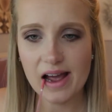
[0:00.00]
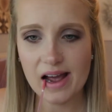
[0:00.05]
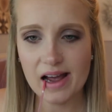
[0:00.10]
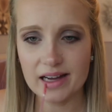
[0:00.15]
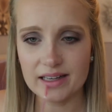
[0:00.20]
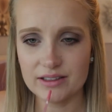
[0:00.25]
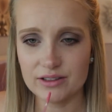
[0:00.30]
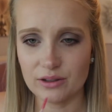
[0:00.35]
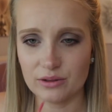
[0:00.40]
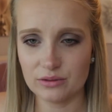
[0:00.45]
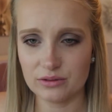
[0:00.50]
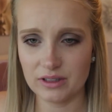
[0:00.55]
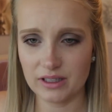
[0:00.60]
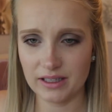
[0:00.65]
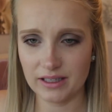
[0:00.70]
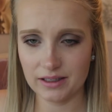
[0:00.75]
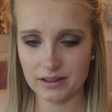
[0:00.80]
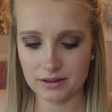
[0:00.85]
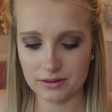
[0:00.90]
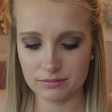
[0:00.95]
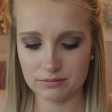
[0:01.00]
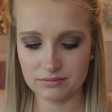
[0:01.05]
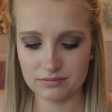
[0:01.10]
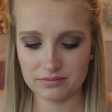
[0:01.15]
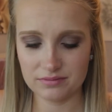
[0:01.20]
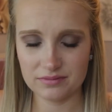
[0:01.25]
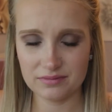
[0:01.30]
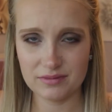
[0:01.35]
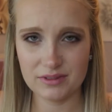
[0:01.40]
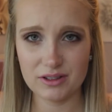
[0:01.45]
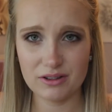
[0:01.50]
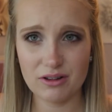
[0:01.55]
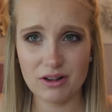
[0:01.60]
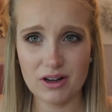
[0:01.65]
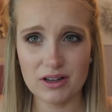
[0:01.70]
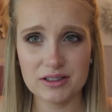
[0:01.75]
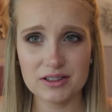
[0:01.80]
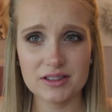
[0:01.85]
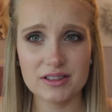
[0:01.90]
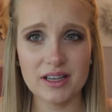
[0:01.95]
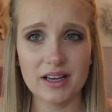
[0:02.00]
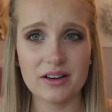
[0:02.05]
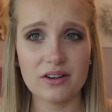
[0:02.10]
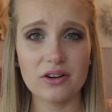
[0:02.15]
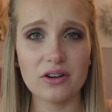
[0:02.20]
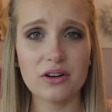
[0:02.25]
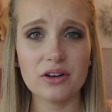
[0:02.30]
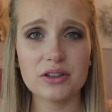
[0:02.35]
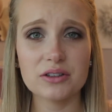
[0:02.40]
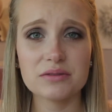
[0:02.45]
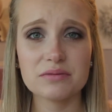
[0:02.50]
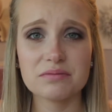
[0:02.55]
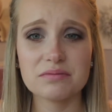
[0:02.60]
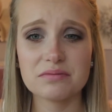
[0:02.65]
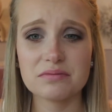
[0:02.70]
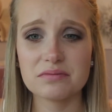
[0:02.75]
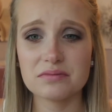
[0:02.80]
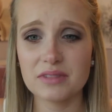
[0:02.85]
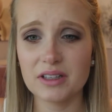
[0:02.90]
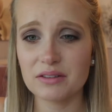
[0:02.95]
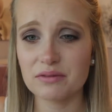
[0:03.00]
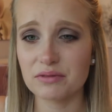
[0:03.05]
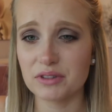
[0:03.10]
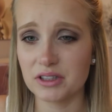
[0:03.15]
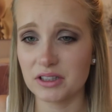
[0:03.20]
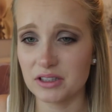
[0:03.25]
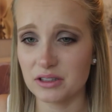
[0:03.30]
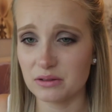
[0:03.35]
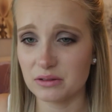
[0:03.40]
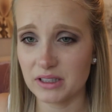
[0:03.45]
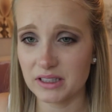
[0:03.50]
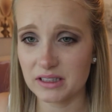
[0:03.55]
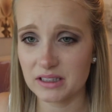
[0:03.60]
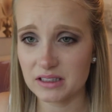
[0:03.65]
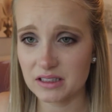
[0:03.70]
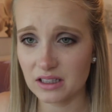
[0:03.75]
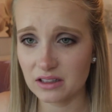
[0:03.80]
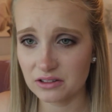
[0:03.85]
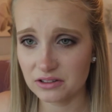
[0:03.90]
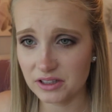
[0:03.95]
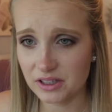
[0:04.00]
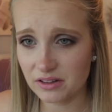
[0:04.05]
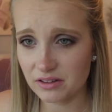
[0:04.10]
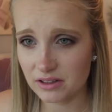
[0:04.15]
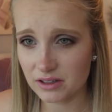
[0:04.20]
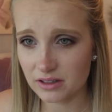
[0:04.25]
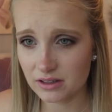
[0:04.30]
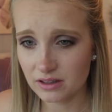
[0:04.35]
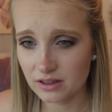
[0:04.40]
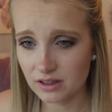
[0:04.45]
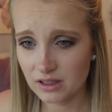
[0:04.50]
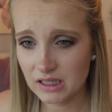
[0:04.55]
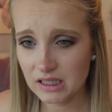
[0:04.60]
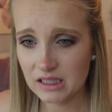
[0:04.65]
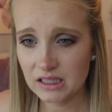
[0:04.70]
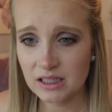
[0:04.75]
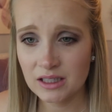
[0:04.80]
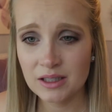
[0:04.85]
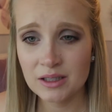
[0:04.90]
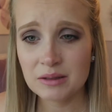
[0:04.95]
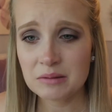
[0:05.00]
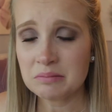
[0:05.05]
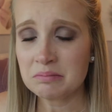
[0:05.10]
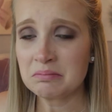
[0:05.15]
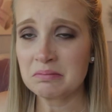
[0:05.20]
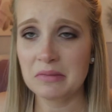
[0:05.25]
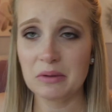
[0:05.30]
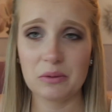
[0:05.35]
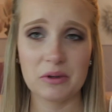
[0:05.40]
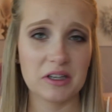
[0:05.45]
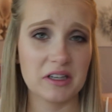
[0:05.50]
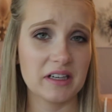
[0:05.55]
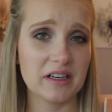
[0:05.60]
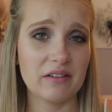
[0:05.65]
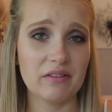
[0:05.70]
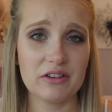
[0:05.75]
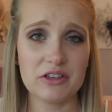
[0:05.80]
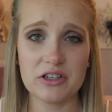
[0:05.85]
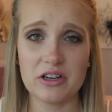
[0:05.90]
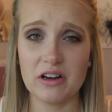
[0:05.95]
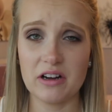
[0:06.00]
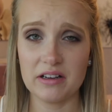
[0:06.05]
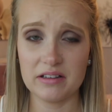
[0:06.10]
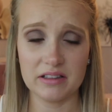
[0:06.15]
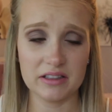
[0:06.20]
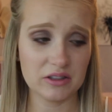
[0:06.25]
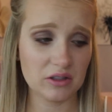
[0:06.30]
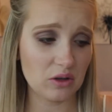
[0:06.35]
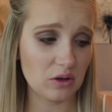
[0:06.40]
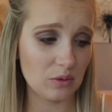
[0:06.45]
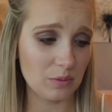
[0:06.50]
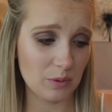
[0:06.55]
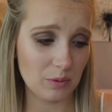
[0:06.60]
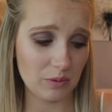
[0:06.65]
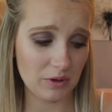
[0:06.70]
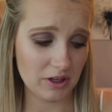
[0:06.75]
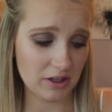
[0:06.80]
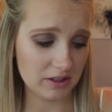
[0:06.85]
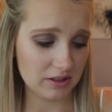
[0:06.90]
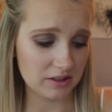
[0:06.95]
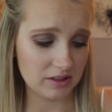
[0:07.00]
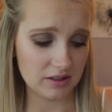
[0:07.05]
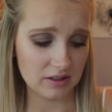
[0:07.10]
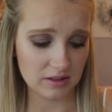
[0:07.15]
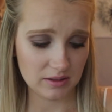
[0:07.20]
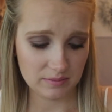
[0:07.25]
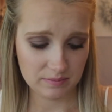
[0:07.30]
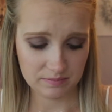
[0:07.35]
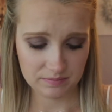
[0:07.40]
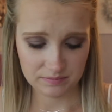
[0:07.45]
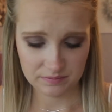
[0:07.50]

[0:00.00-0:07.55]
I don't like gloss at all. I really don't like this color either. But we're gonna give it a shot. Let's hope it works.